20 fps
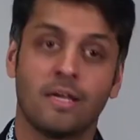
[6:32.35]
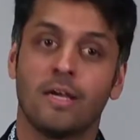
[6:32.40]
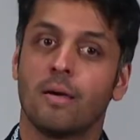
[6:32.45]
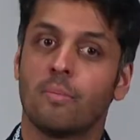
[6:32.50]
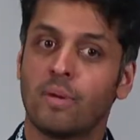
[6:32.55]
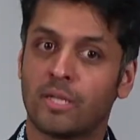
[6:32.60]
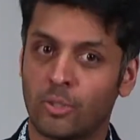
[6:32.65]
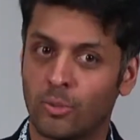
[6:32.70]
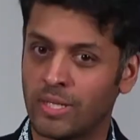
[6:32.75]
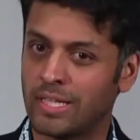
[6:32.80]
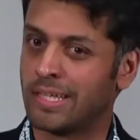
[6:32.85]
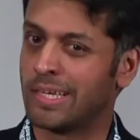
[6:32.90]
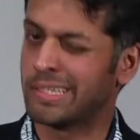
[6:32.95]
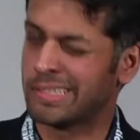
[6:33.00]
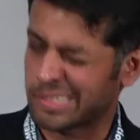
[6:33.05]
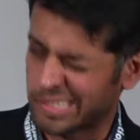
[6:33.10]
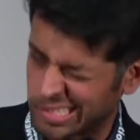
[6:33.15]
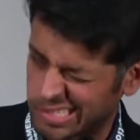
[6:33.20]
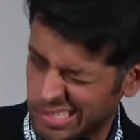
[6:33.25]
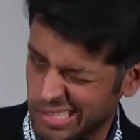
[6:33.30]
but really
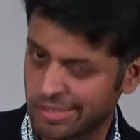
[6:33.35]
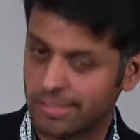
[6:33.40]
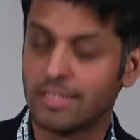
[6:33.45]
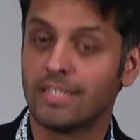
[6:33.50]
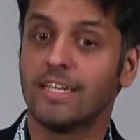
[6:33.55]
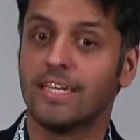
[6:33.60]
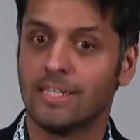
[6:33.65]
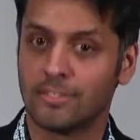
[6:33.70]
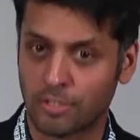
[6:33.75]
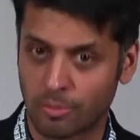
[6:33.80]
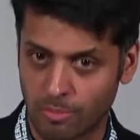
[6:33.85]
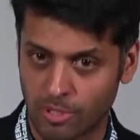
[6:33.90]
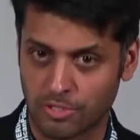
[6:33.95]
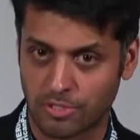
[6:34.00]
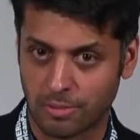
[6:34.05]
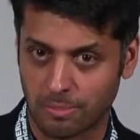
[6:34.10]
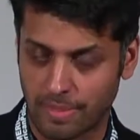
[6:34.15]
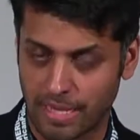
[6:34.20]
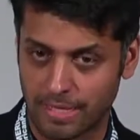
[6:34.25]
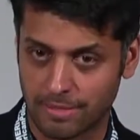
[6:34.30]
is a
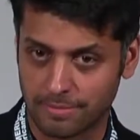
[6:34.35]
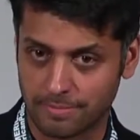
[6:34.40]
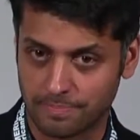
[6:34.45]
Muslim ban.